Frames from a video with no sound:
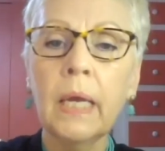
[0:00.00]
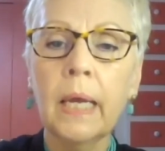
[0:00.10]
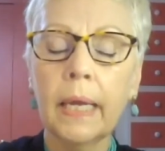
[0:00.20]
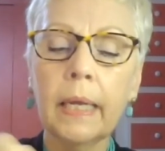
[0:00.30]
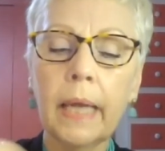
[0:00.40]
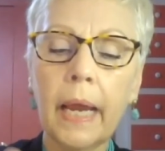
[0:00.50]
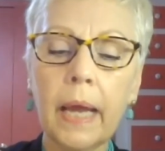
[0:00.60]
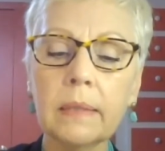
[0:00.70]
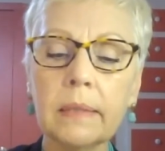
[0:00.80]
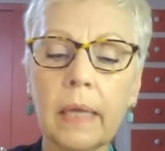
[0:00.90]
It
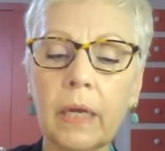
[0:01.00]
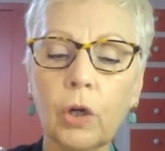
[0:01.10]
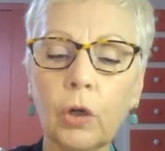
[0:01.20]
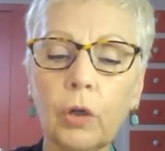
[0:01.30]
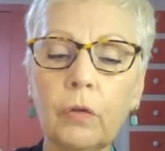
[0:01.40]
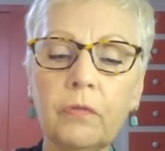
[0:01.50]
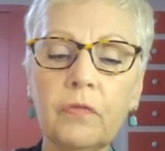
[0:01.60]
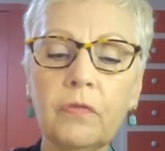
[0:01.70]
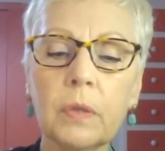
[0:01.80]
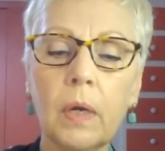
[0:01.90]
has a
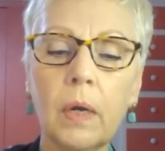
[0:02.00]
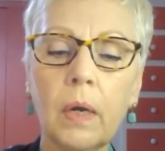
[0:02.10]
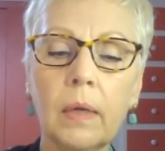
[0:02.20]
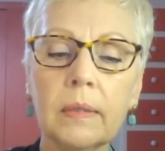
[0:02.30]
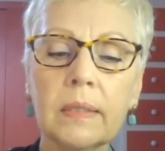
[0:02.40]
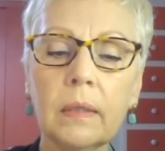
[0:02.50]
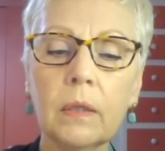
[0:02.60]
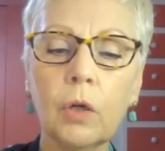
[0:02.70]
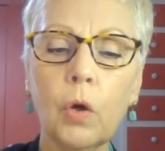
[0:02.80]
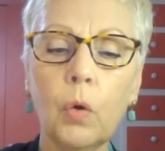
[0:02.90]
curved
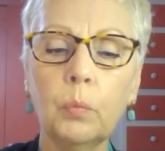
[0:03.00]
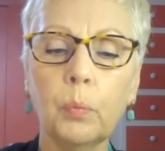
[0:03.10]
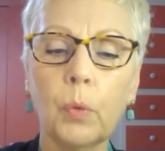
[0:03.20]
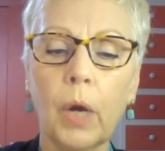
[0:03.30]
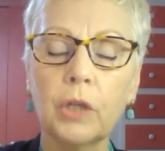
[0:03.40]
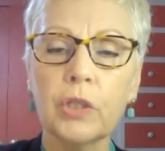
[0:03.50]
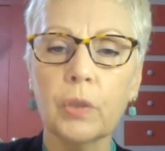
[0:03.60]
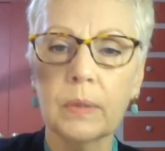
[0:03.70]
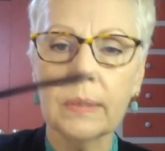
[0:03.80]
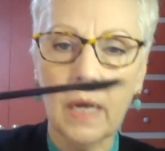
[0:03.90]
silicone brush, so
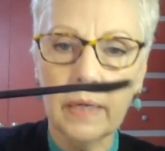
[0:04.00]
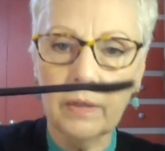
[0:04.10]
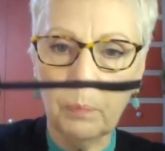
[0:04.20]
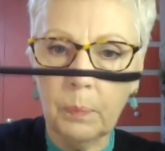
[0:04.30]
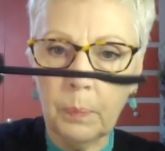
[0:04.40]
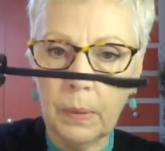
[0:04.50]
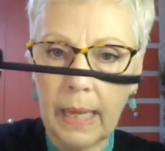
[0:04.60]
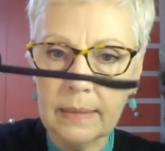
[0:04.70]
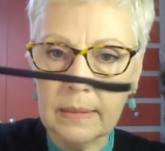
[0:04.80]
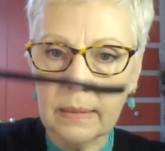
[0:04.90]
it's kind of
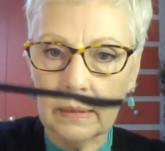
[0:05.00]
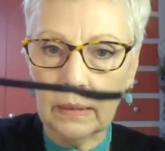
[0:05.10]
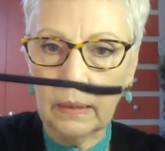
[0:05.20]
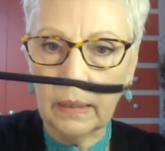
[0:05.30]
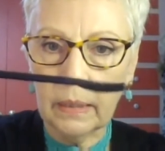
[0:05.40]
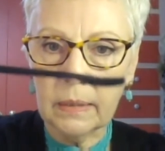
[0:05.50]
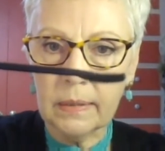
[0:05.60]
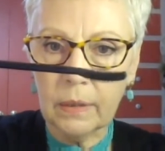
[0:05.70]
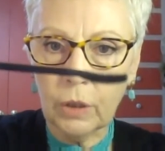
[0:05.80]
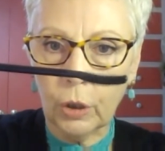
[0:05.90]
plasticky and it's a
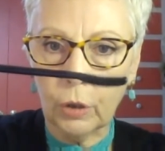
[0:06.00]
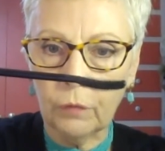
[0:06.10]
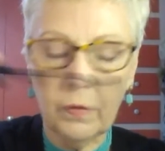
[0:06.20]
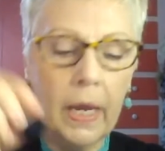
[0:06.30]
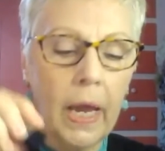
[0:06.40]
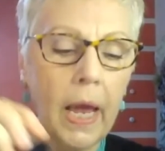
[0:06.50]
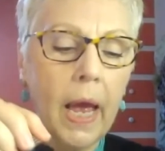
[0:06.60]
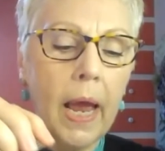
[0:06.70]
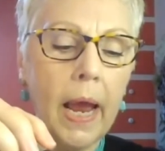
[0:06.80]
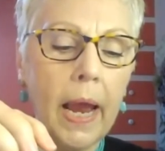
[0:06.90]
curve.
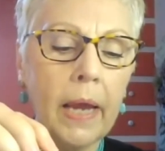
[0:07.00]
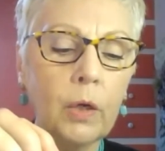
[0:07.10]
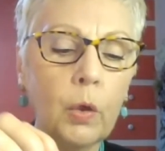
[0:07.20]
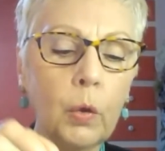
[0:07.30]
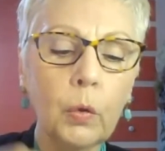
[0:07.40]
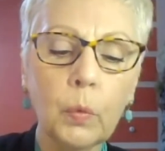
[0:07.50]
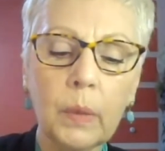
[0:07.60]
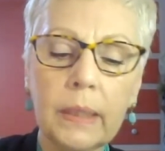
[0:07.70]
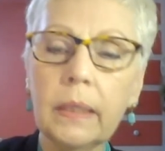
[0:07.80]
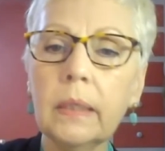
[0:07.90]
And who do
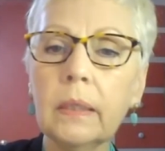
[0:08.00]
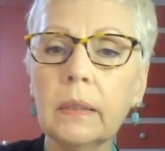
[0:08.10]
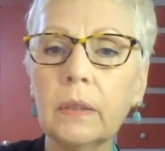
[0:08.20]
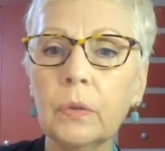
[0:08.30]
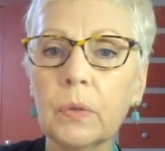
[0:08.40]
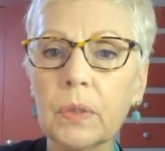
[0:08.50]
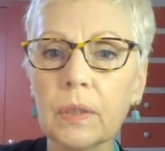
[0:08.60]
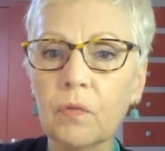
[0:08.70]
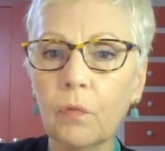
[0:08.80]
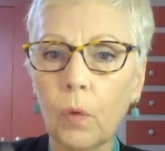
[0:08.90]
we use this
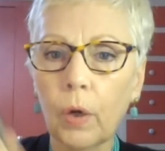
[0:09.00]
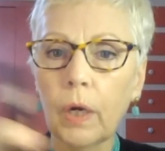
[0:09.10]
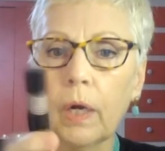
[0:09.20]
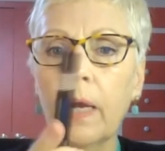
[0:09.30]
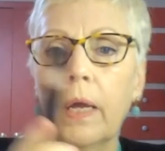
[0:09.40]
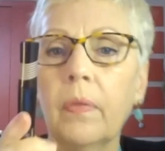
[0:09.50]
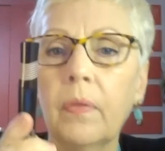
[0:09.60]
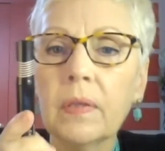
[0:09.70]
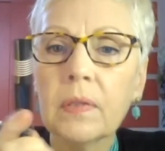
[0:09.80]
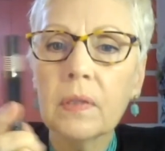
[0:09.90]
for?
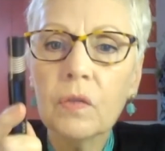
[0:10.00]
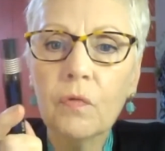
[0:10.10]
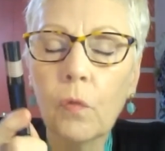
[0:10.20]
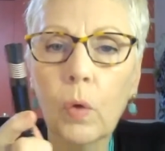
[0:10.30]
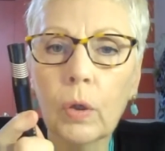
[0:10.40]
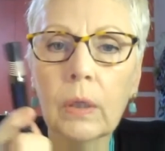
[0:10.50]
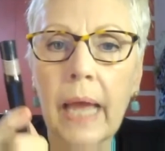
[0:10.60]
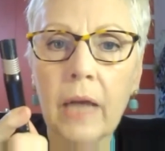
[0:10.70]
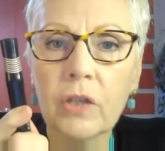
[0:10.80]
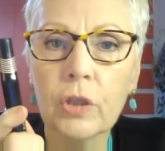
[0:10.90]
This is for
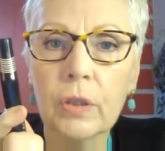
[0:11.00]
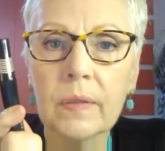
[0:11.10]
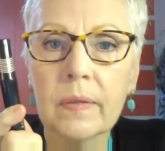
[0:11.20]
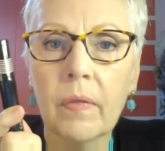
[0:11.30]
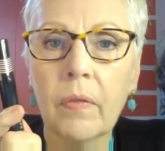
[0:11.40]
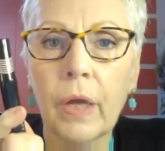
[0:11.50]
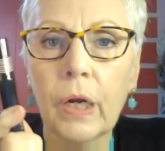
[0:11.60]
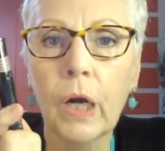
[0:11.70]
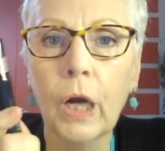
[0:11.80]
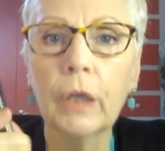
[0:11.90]
lashes that
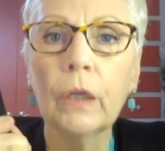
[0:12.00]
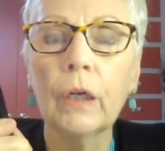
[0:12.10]
are